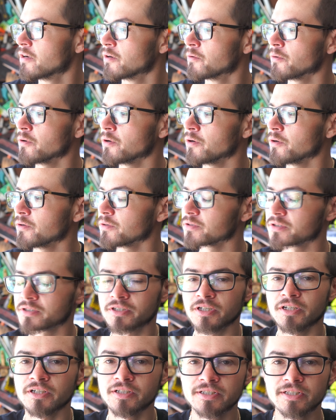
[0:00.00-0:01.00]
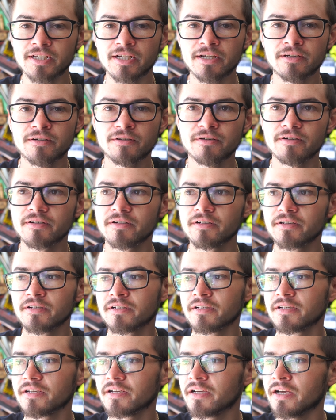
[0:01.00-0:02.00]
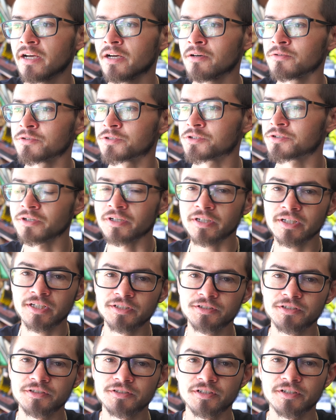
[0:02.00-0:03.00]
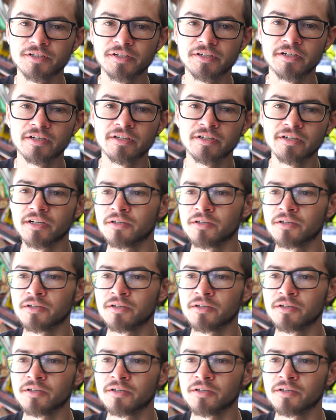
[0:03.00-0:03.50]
Well, turns out I was struggling to turn it on.